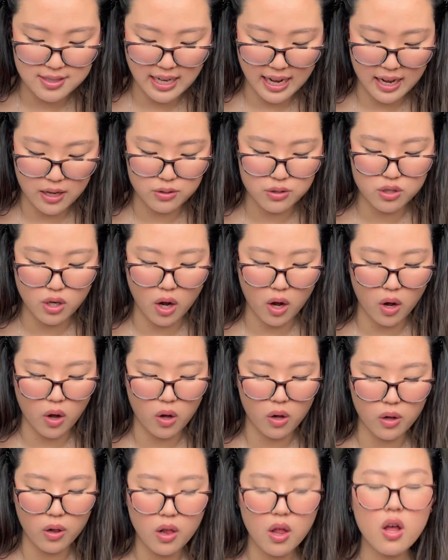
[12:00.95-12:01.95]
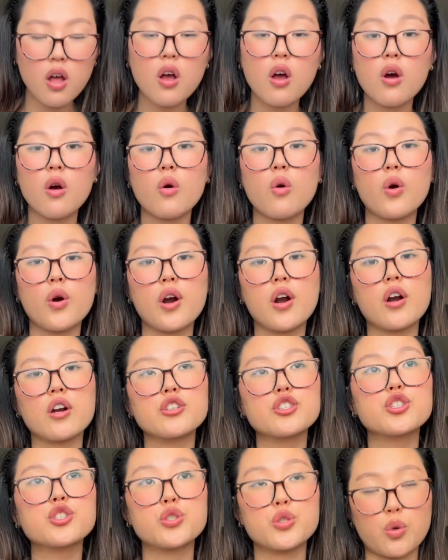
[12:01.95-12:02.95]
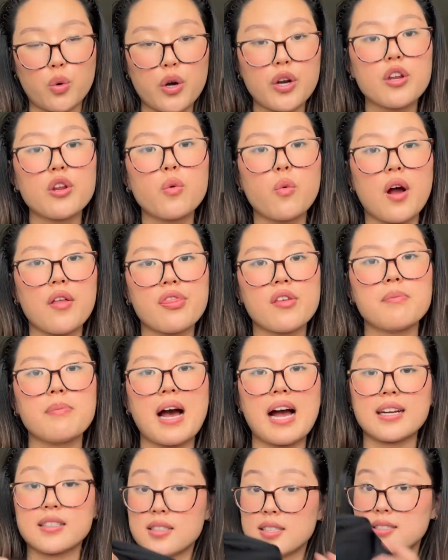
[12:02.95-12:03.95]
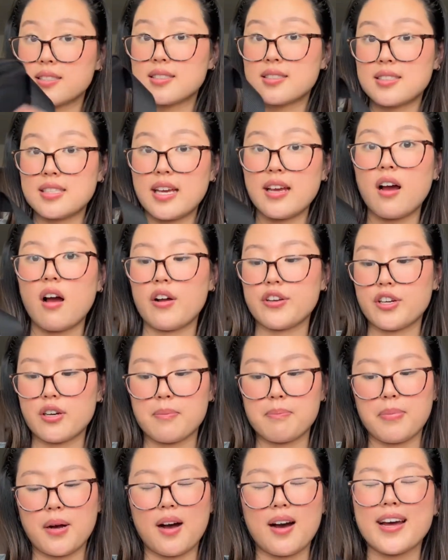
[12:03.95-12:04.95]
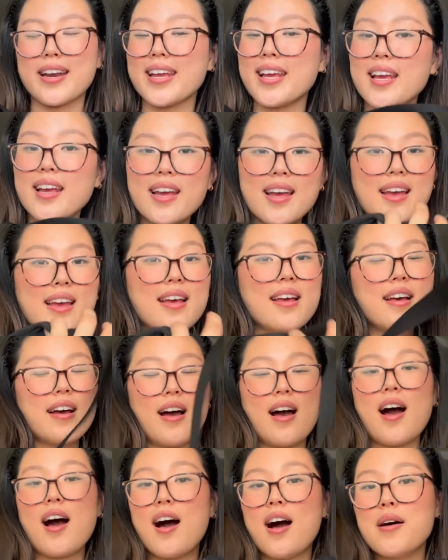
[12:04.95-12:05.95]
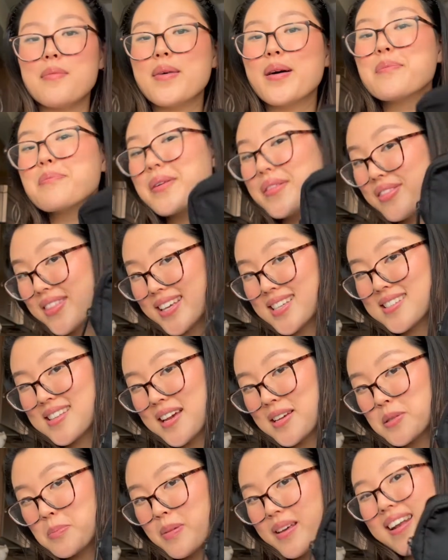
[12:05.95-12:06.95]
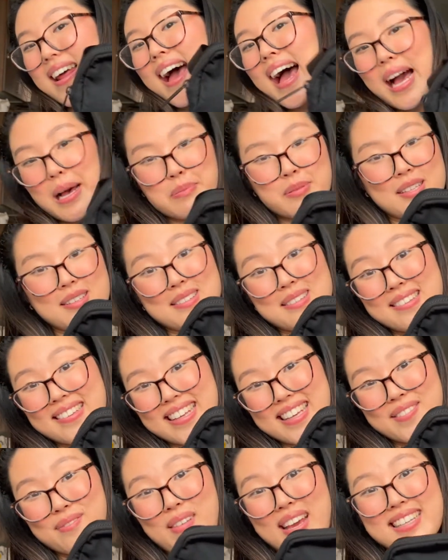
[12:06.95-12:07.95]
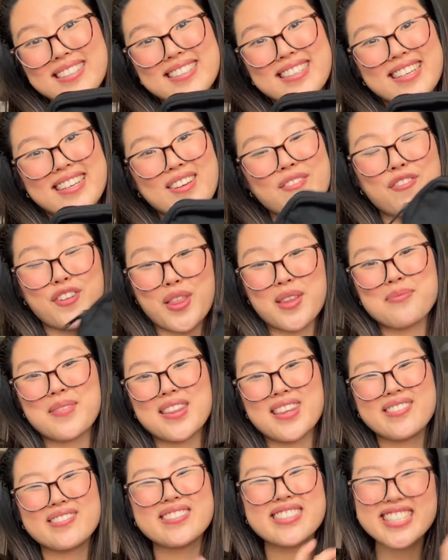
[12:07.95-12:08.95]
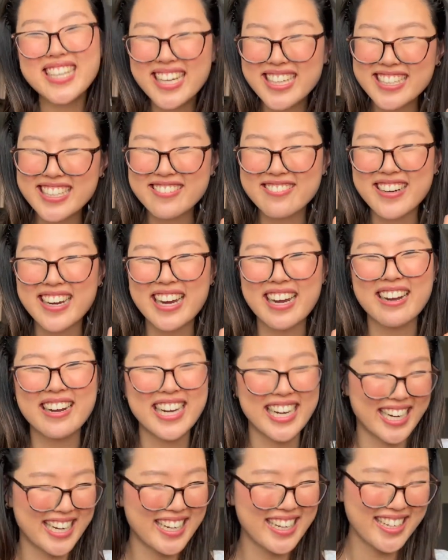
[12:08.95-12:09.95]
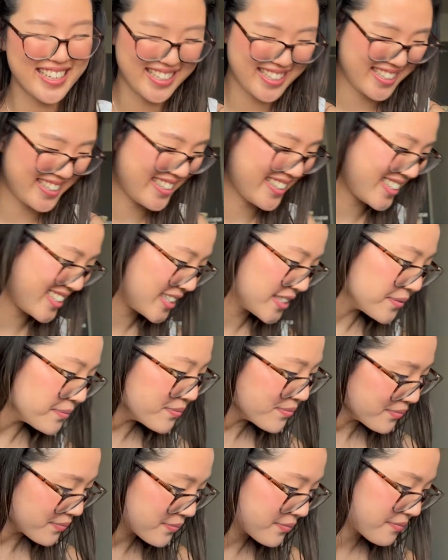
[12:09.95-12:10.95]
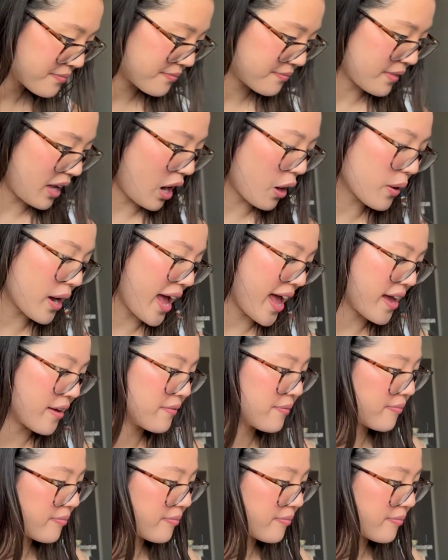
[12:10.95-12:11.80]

how tall or short you want the bag to sit on your body. But this has been absolutely amazing for the month of January. Okay.